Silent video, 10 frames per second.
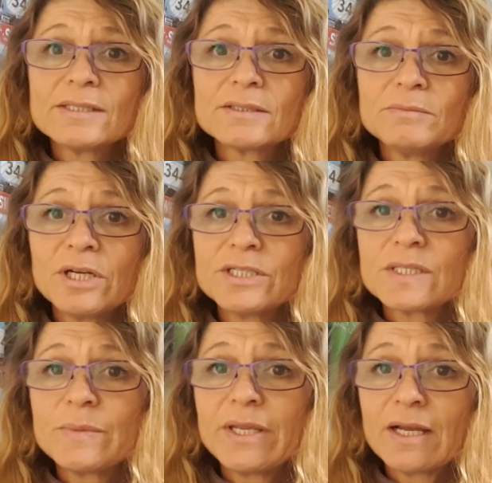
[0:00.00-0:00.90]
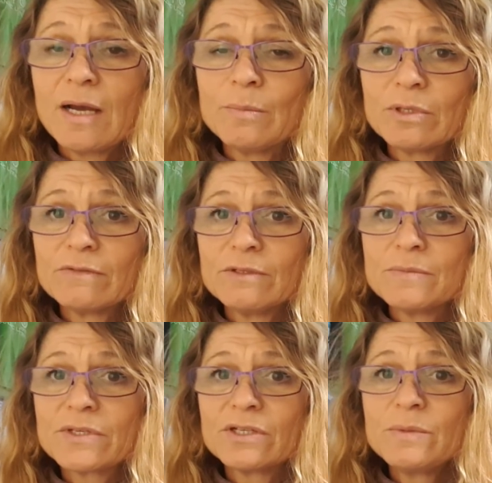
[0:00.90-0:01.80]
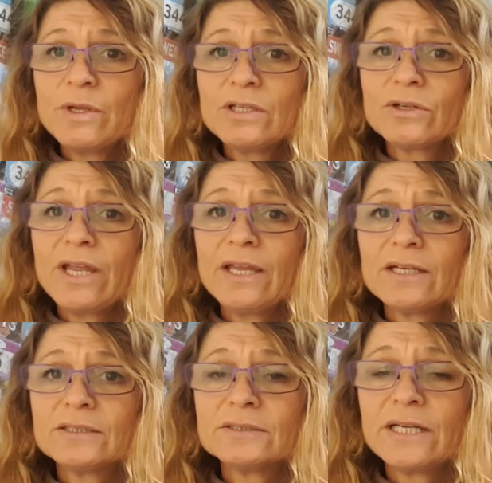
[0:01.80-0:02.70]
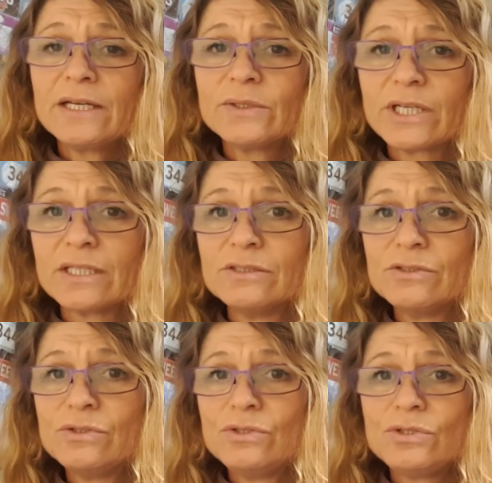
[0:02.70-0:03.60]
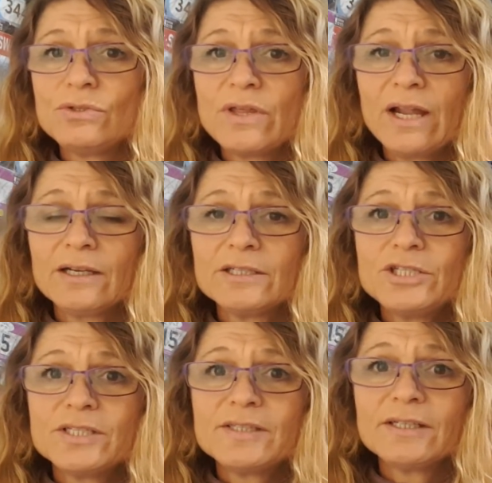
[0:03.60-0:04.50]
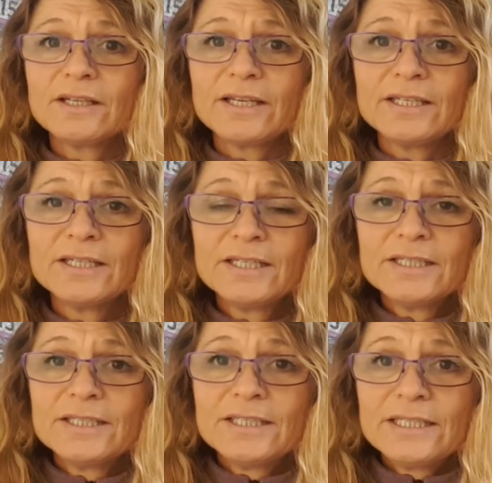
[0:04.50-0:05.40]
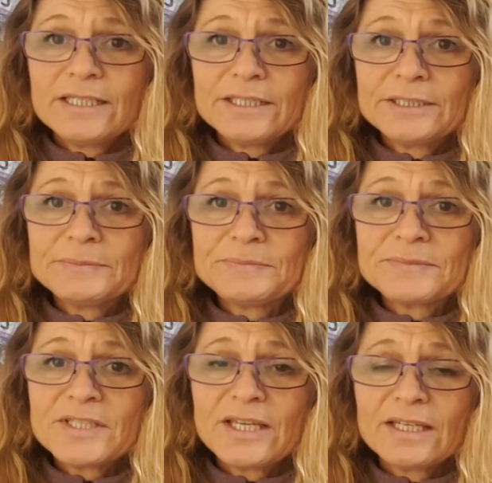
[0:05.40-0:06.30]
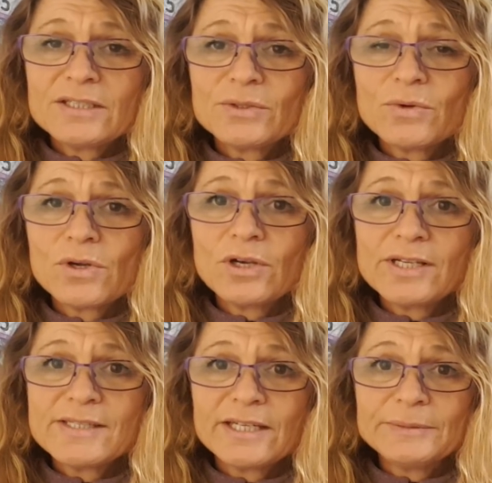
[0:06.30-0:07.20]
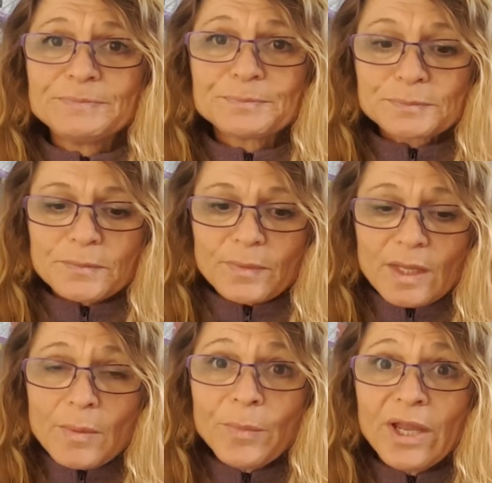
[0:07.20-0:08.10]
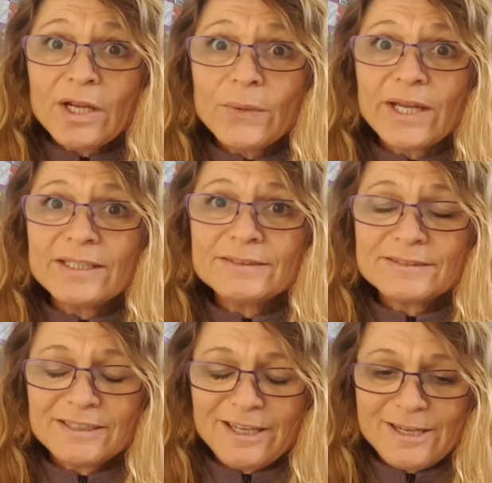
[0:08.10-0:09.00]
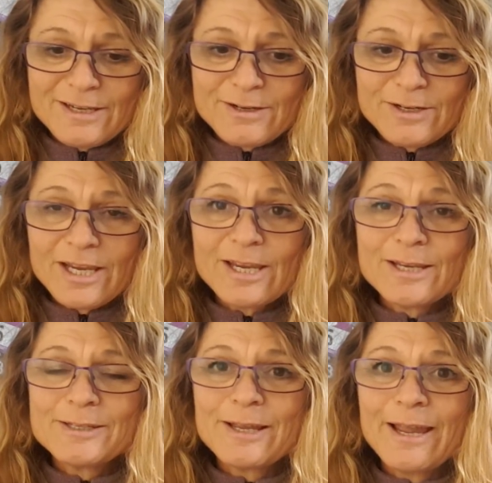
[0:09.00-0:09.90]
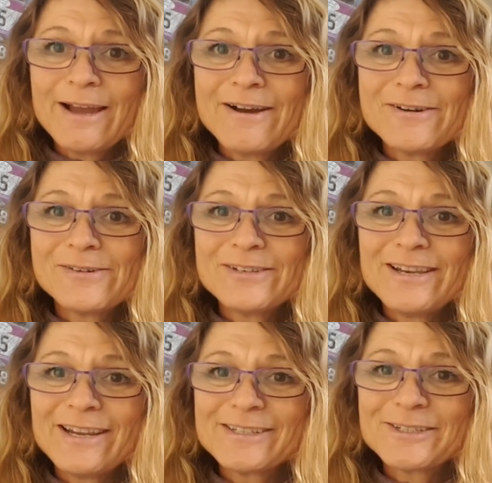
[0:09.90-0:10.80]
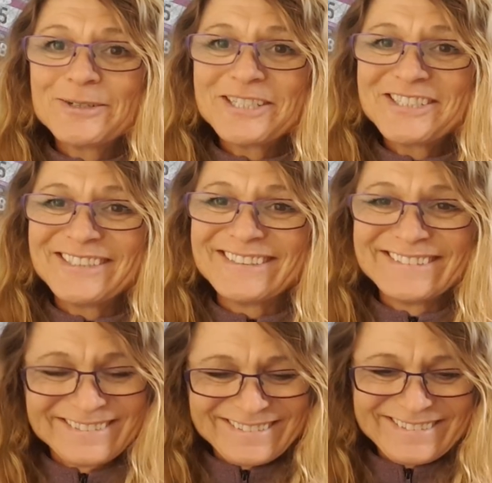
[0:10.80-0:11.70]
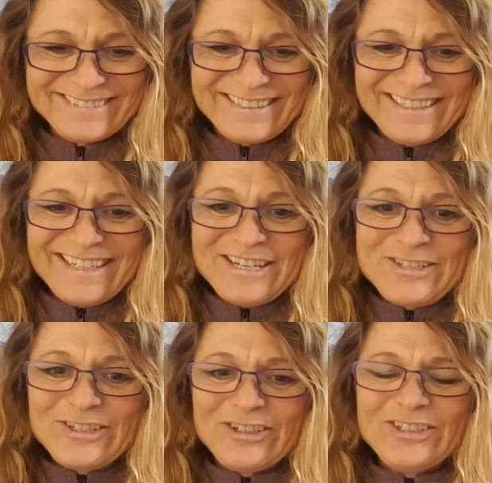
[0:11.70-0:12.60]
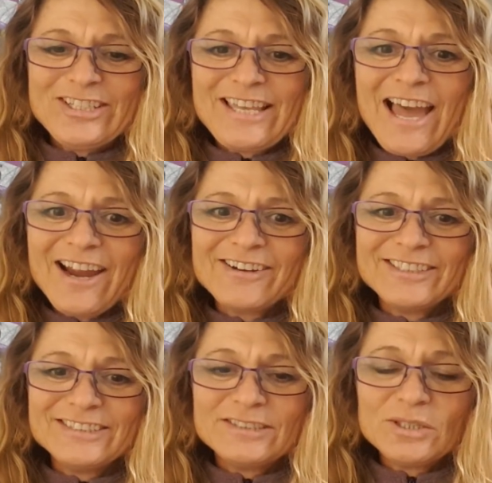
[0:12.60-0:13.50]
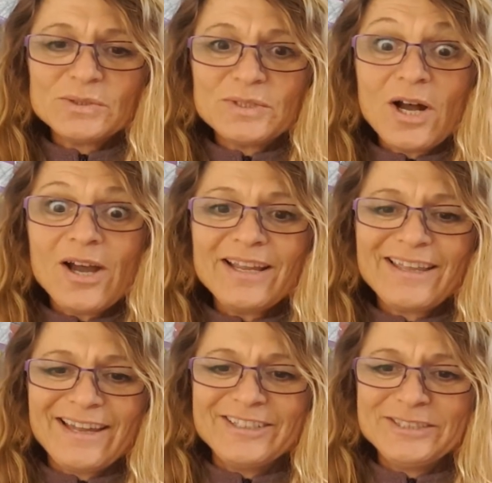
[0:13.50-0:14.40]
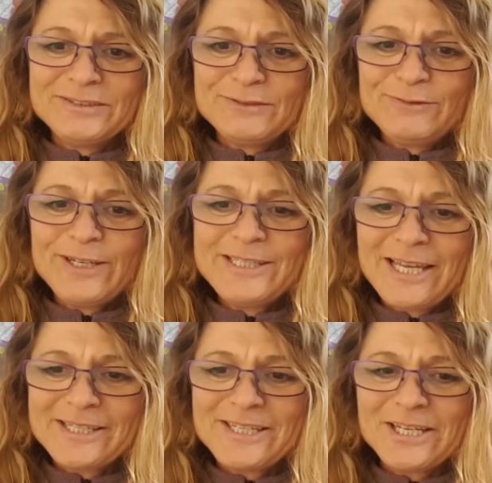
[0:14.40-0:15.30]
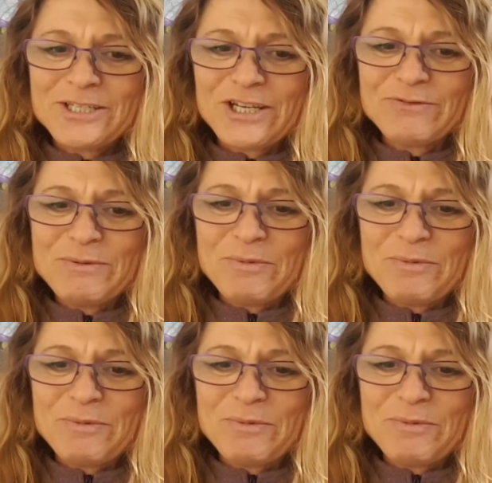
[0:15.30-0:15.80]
it might just be a couple of them. So depending on how I can do that logistically, to organise that. But anyway, here is our next question. So Karen, hi Karen, fantastic achievement